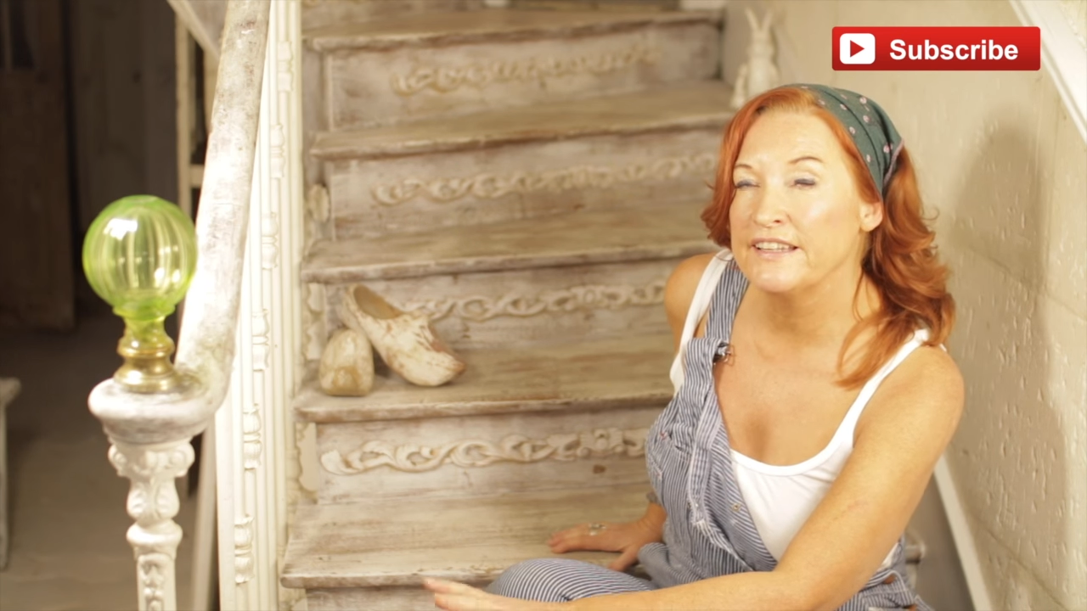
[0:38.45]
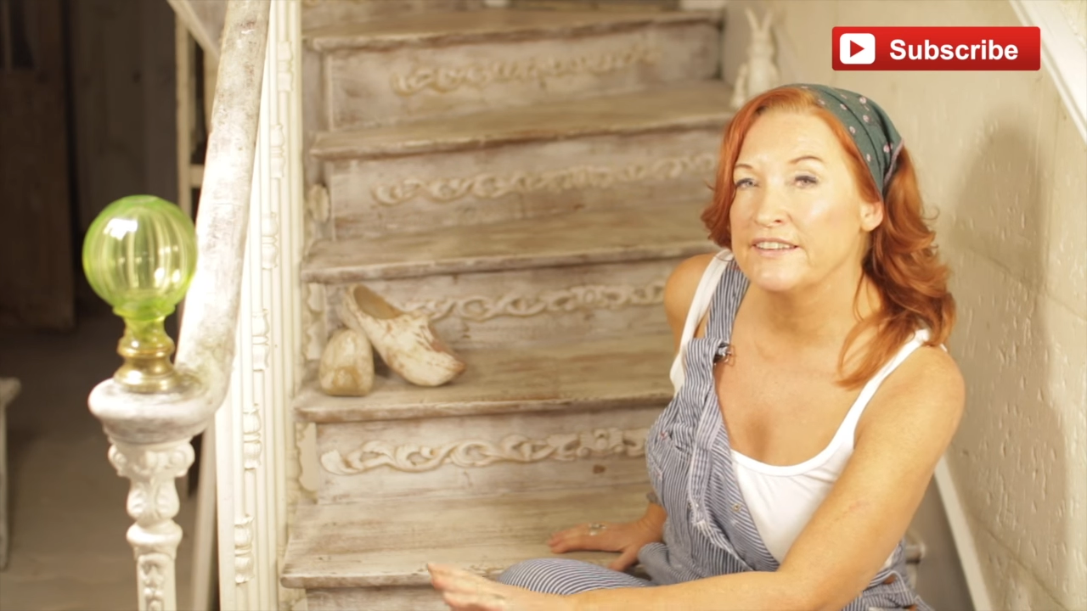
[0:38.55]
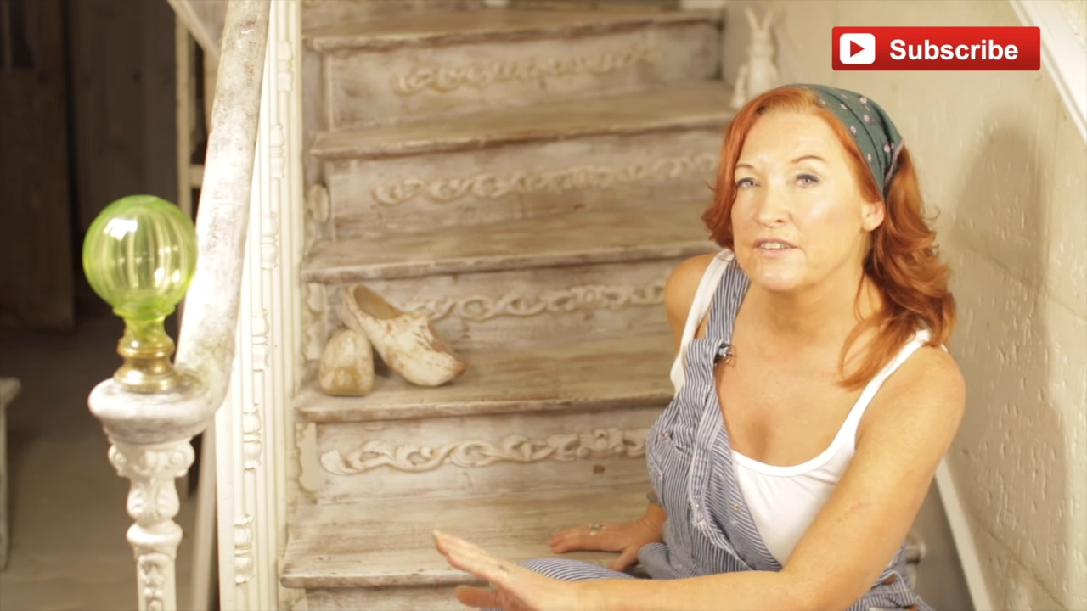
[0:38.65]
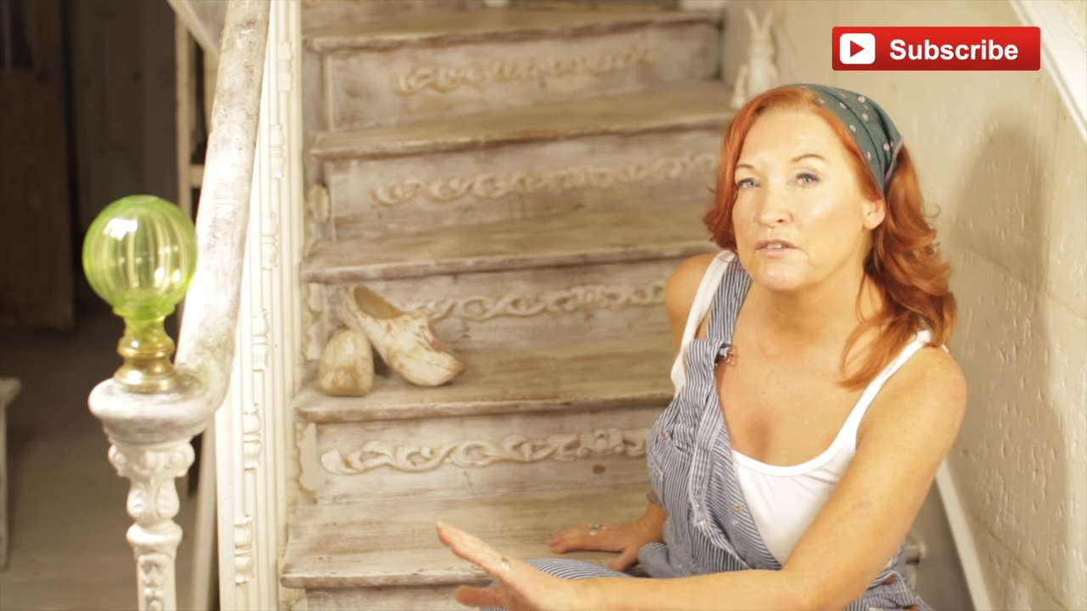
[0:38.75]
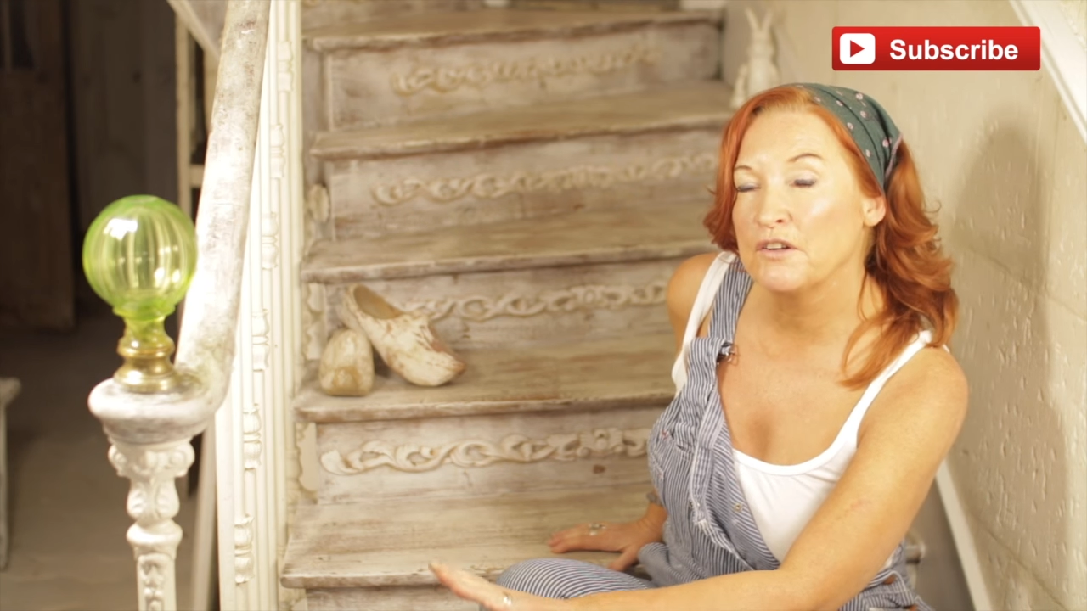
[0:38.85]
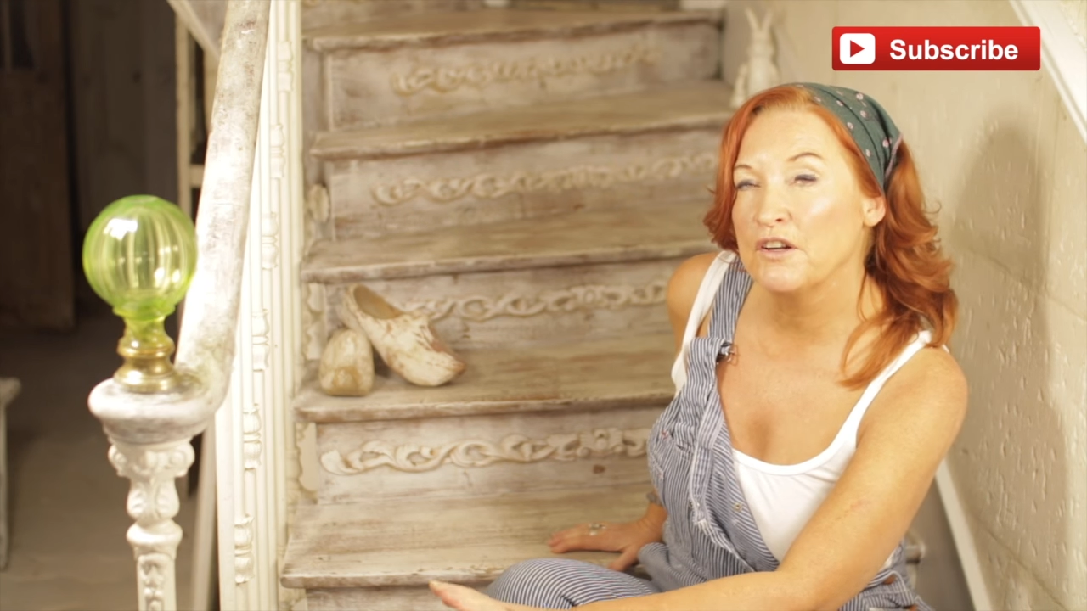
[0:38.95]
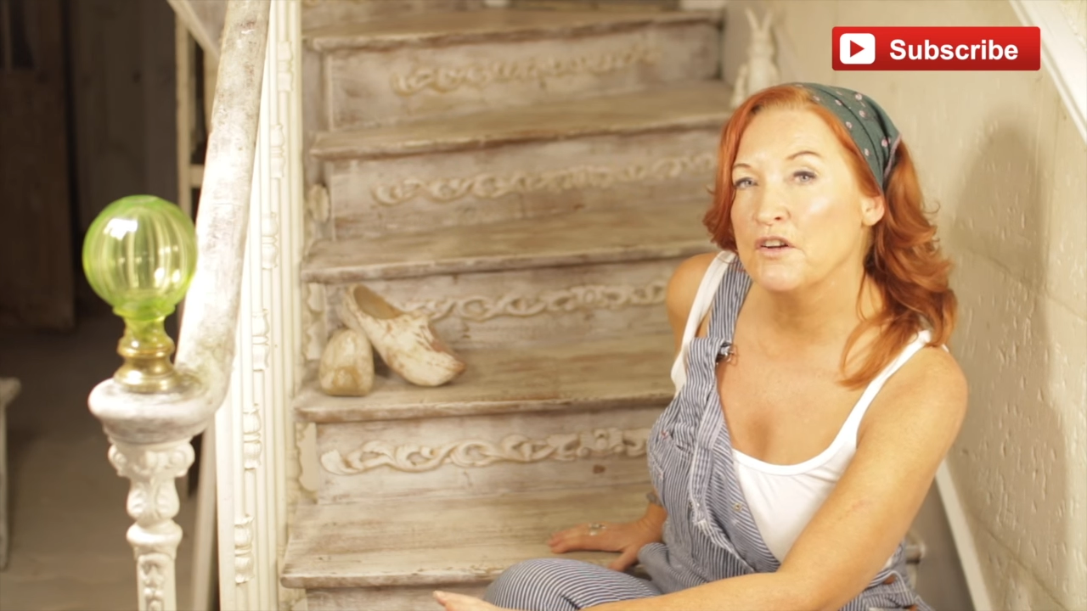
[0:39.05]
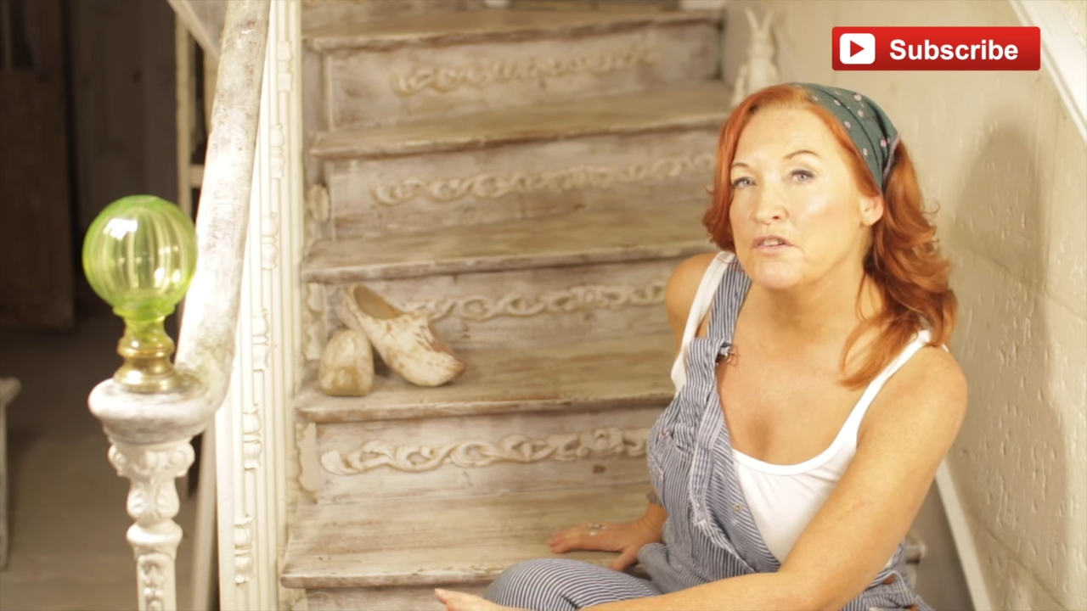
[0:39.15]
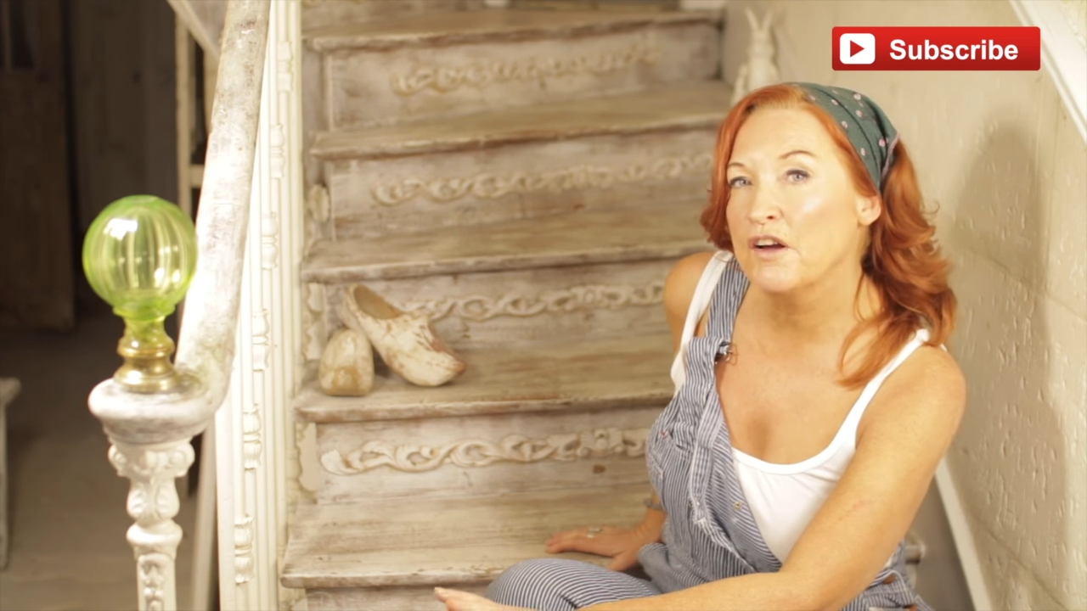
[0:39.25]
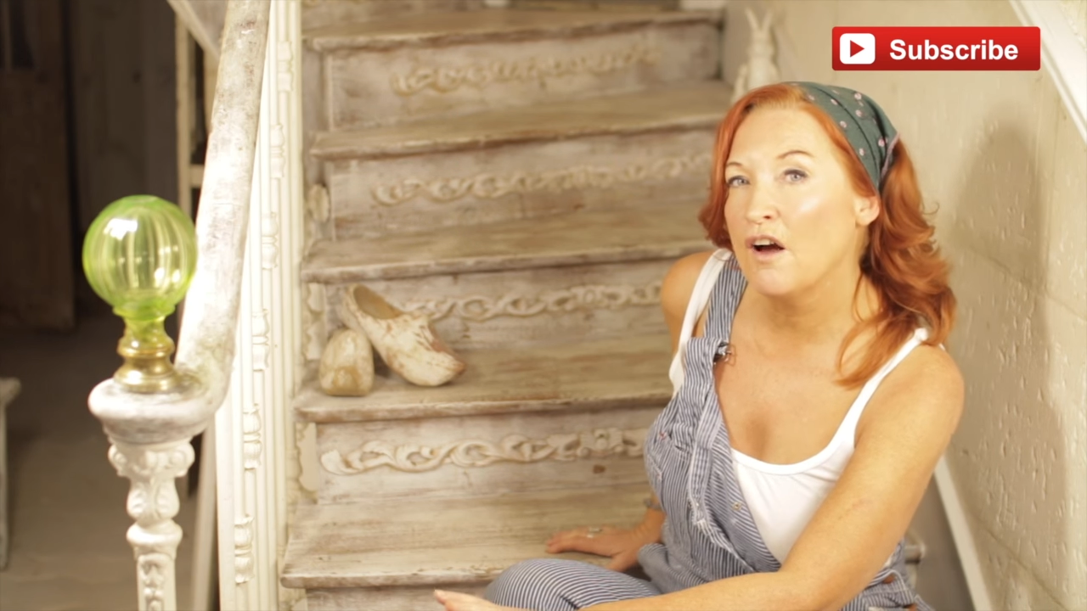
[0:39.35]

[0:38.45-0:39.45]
is got a load of